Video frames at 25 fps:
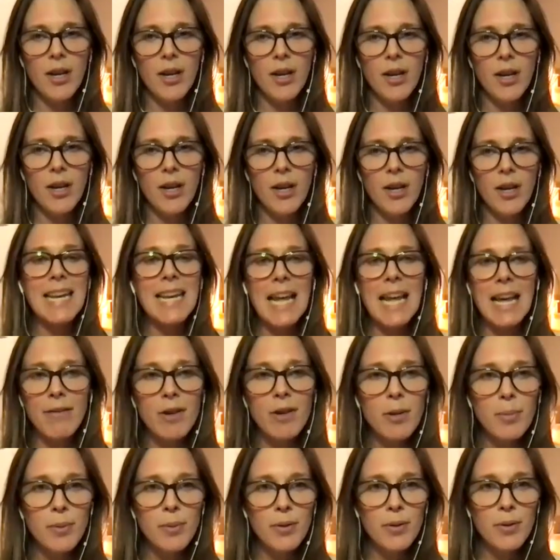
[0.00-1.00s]
There's
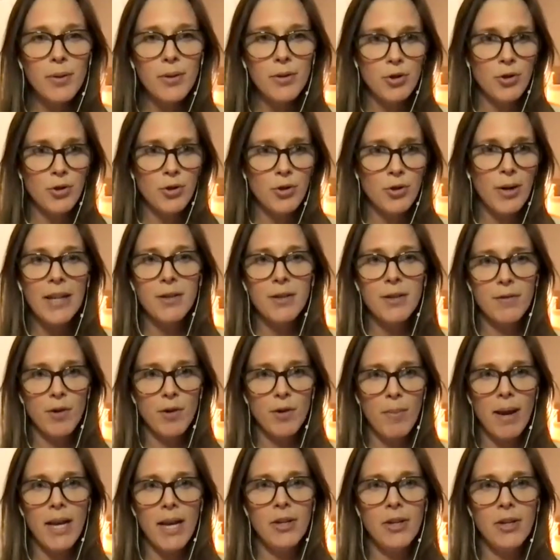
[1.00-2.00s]
inevitable
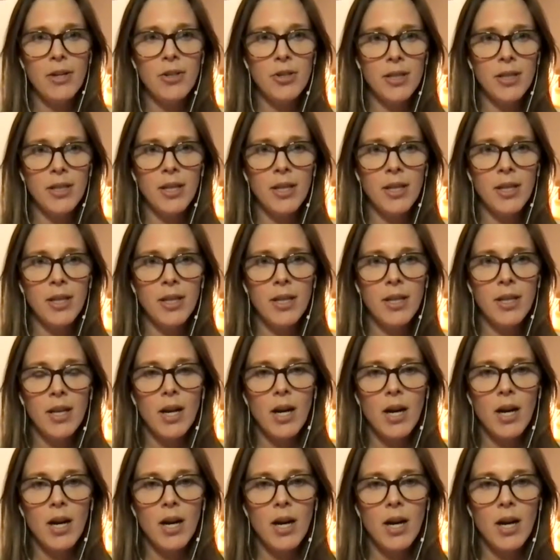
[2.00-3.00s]
transformation
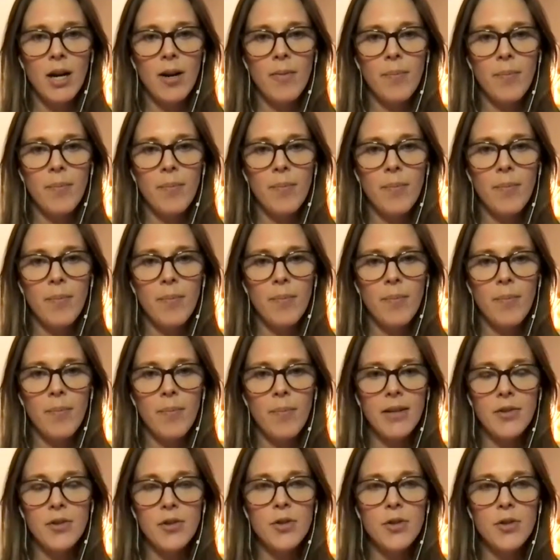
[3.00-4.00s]

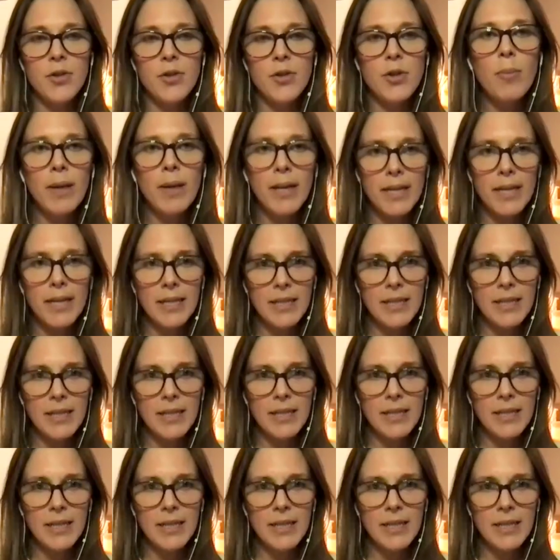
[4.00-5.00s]
in so many
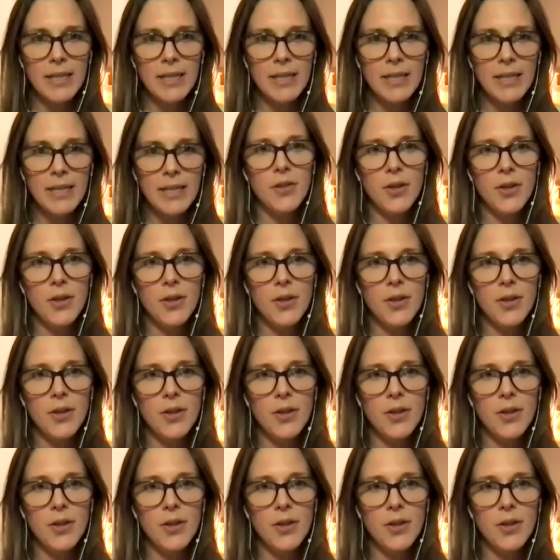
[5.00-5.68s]
different ways.